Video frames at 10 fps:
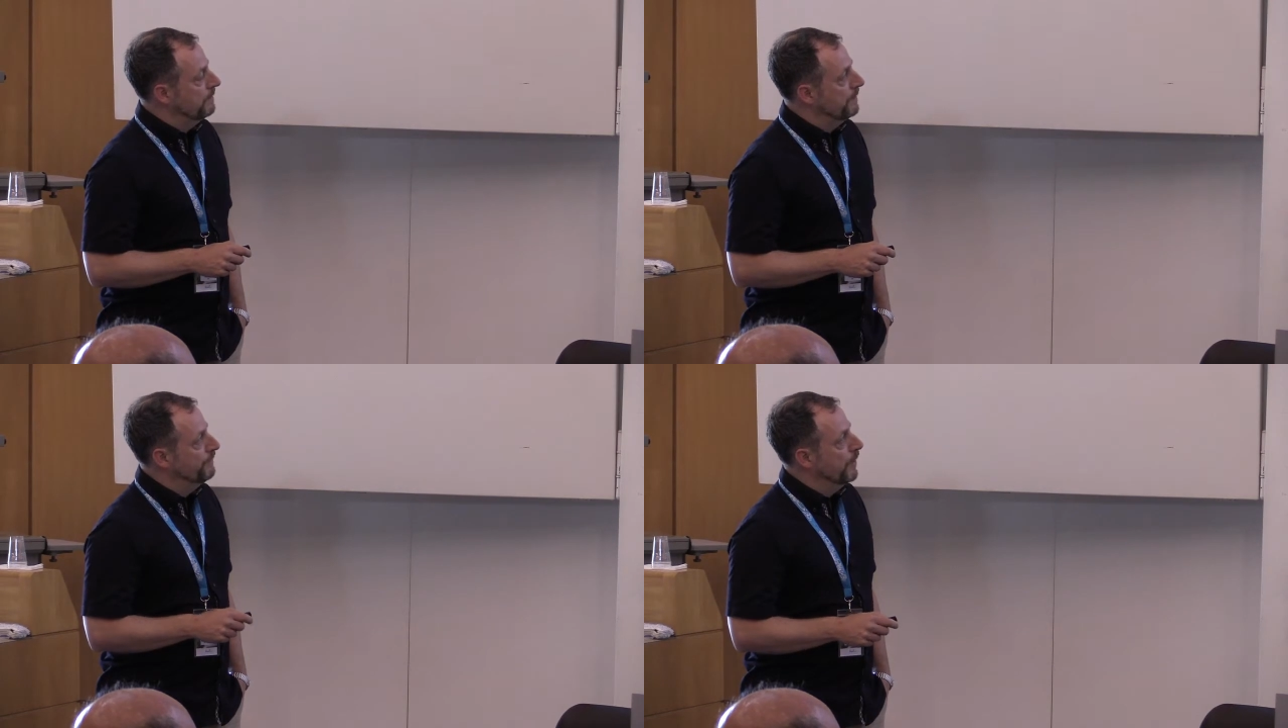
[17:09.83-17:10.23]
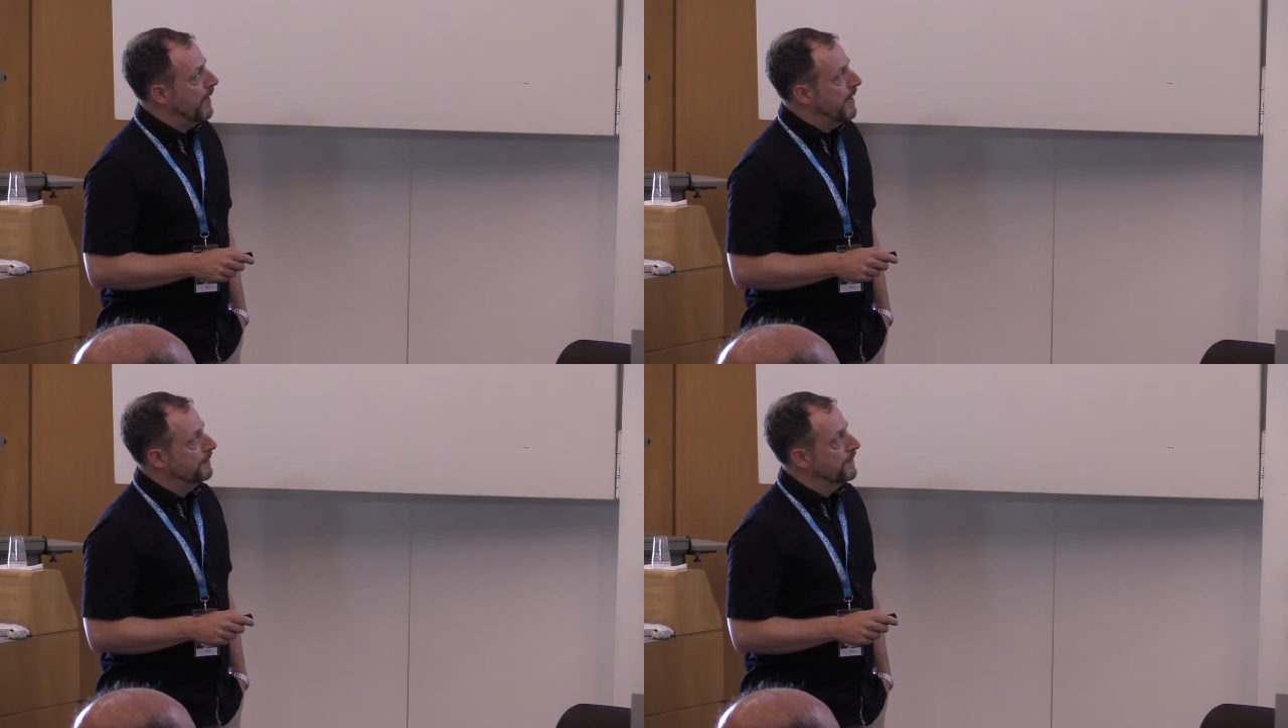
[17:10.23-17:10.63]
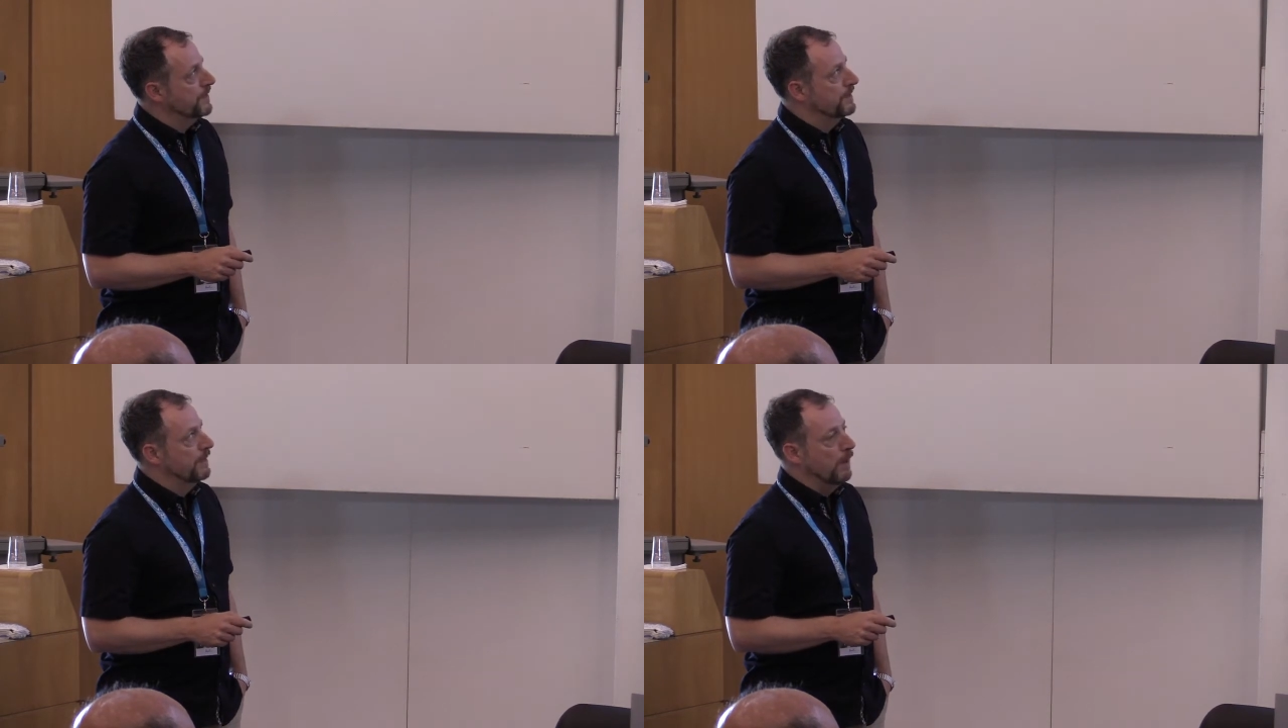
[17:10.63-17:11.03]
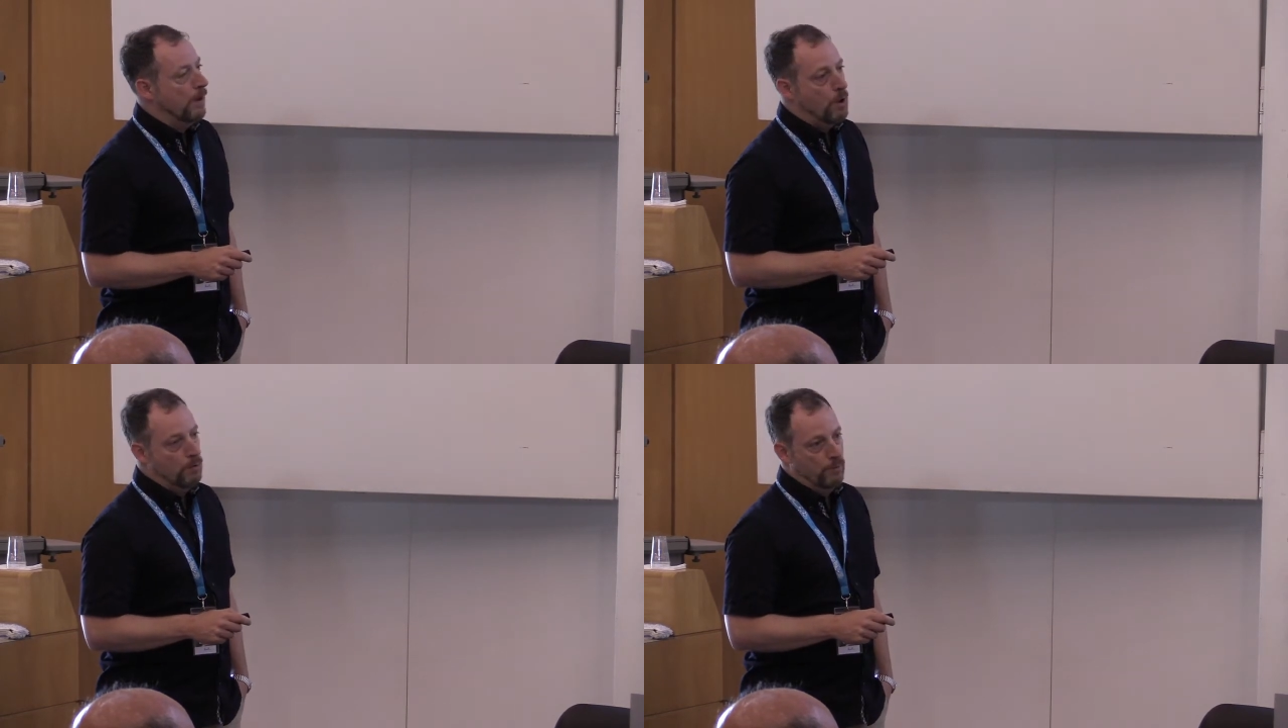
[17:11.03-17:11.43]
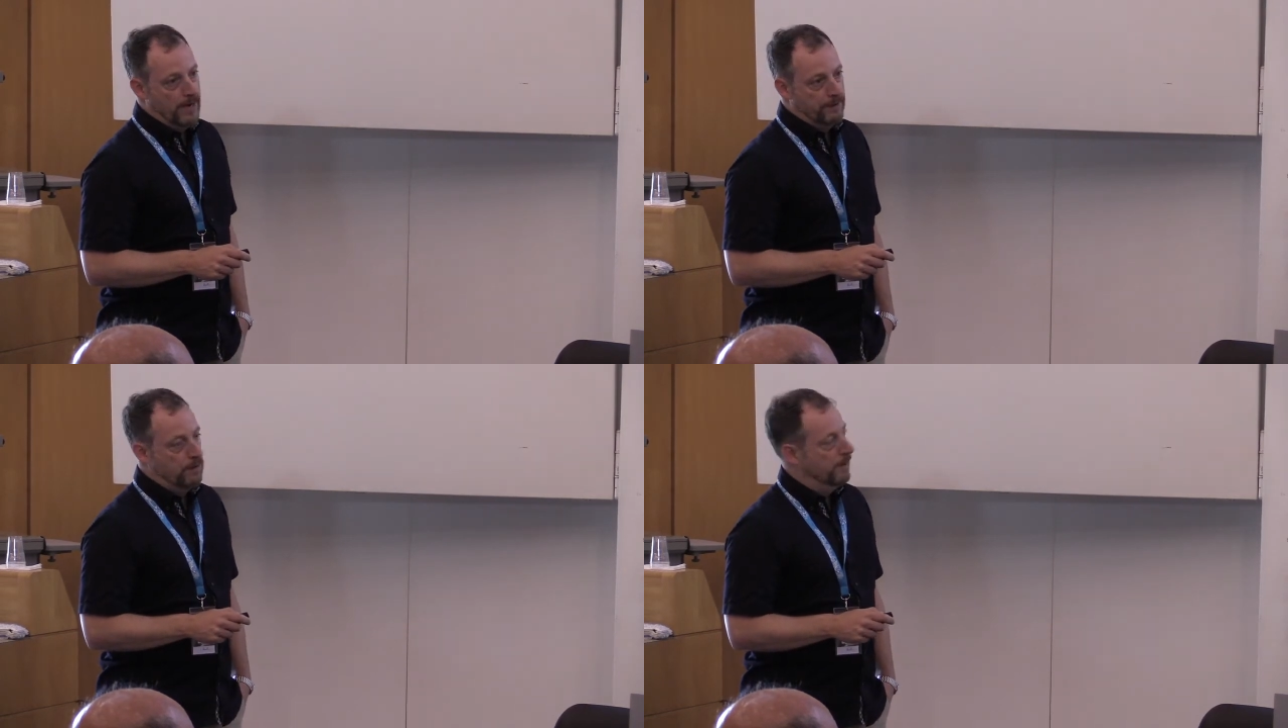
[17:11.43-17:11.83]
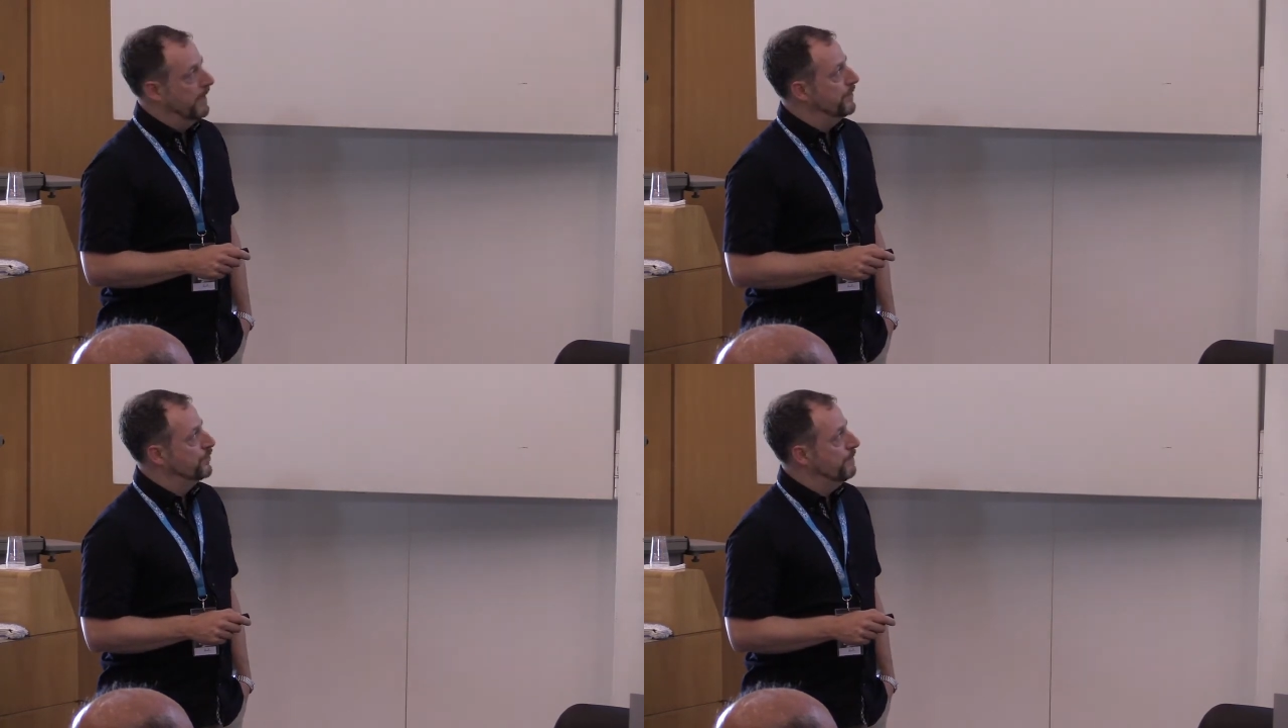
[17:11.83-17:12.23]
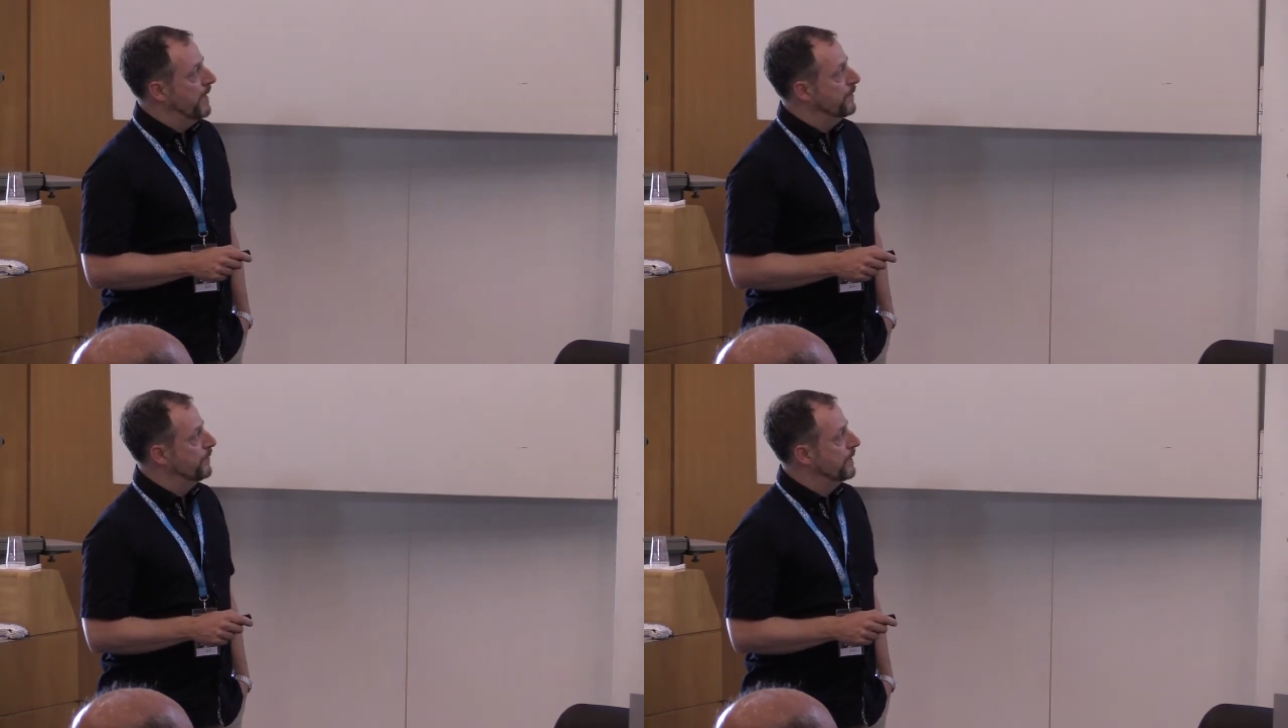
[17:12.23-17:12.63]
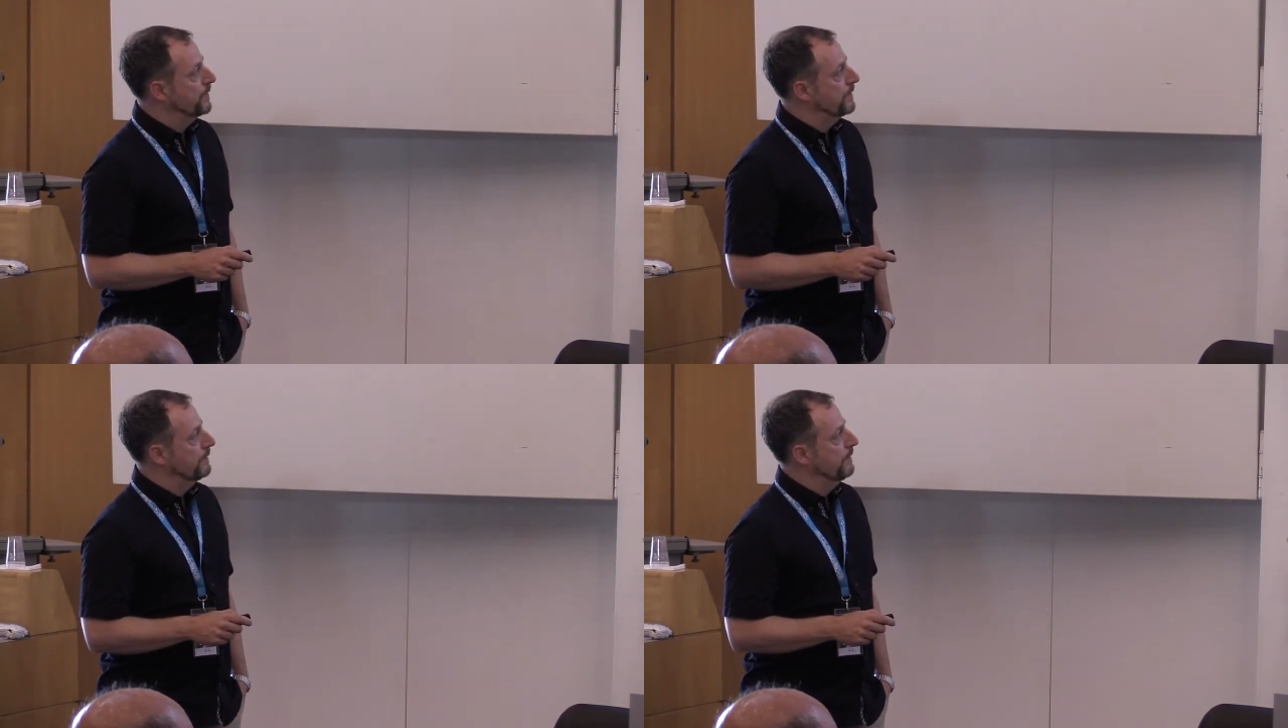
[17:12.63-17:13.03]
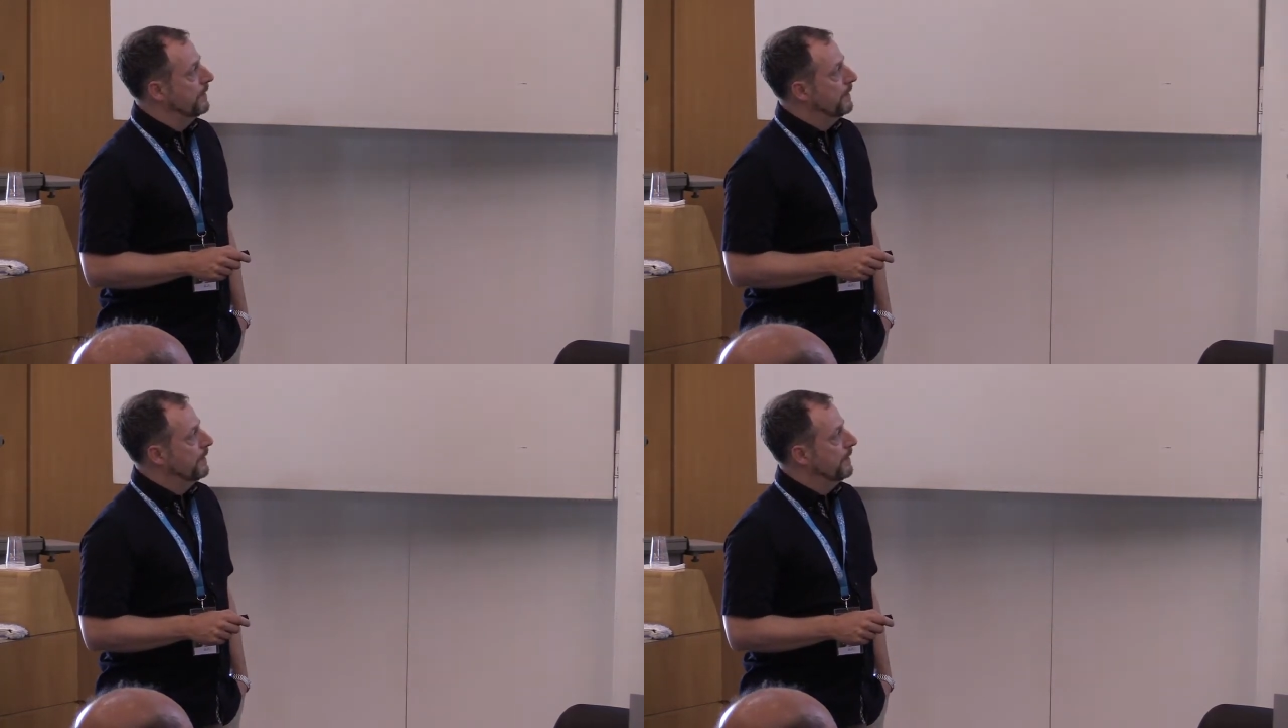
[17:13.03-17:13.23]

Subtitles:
If you like, this is the long-run correlation matrix.